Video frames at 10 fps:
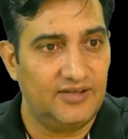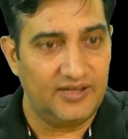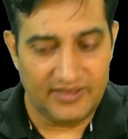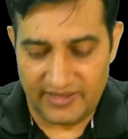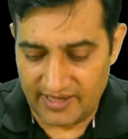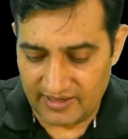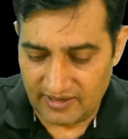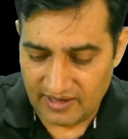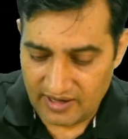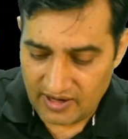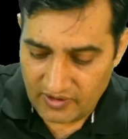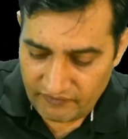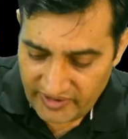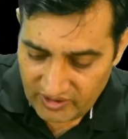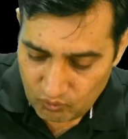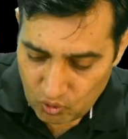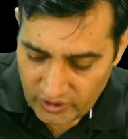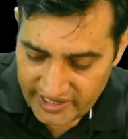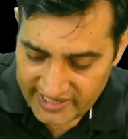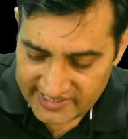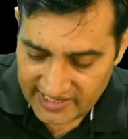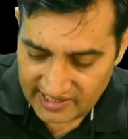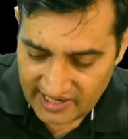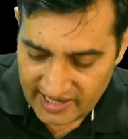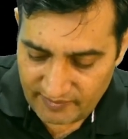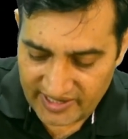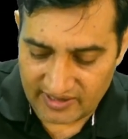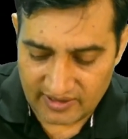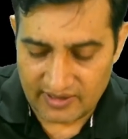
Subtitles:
Then when voltage and timing